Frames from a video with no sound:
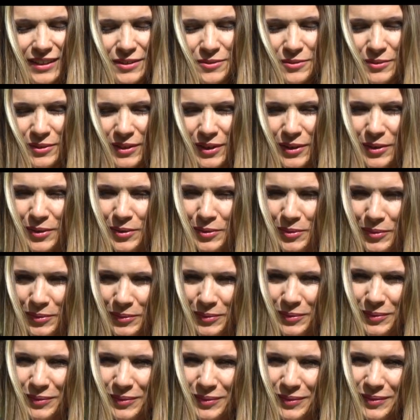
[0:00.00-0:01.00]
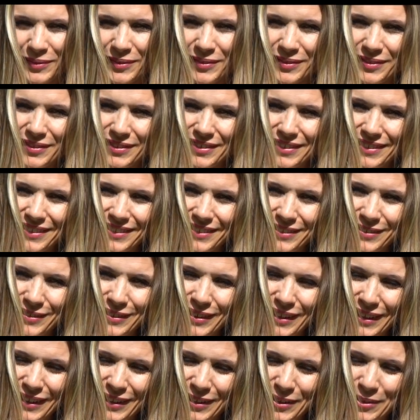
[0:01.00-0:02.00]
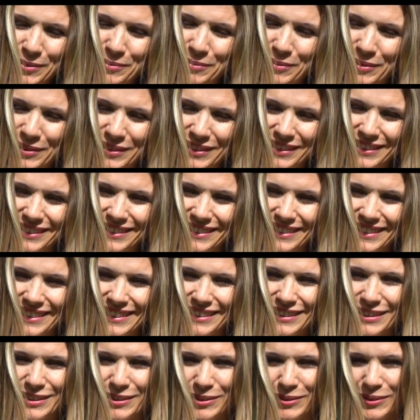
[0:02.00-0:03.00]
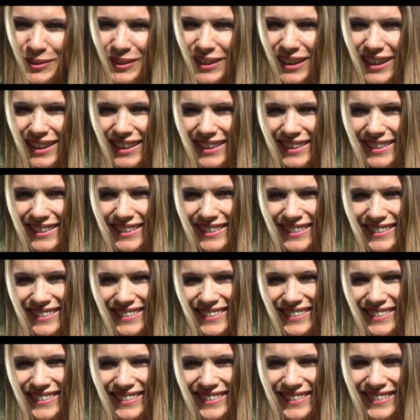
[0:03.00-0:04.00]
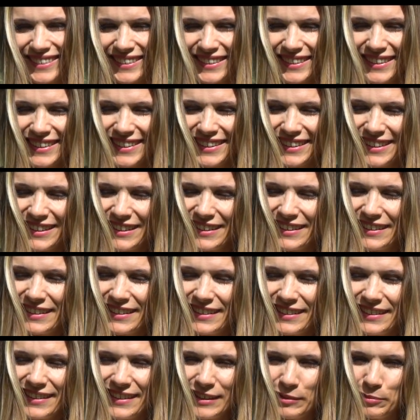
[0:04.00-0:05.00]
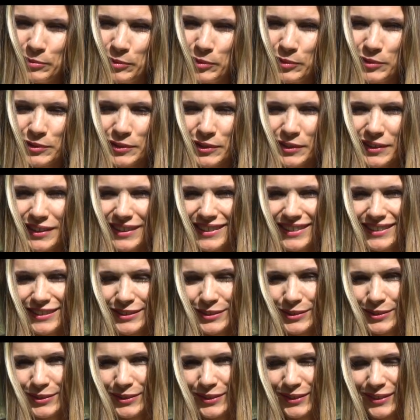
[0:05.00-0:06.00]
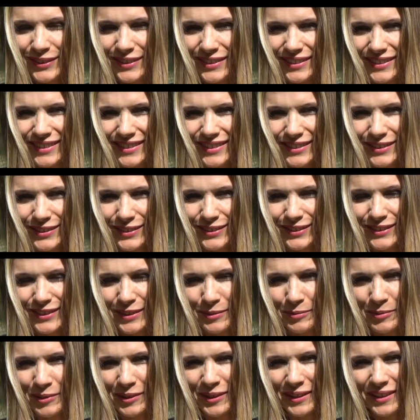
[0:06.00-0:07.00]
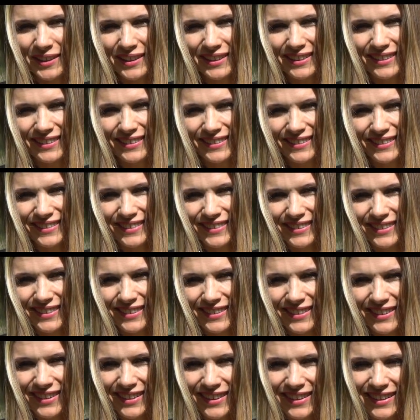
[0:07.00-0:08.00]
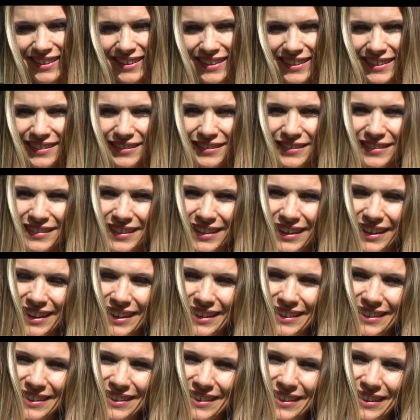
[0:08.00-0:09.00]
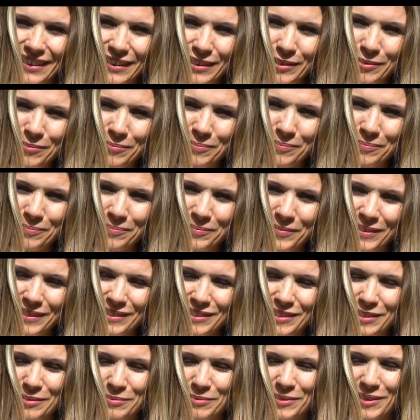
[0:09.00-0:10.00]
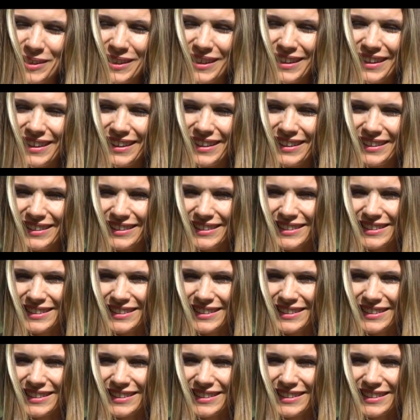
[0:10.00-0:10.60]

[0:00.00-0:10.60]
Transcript: you now hopefully see in a new light. It moves on into Gemini, and in Gemini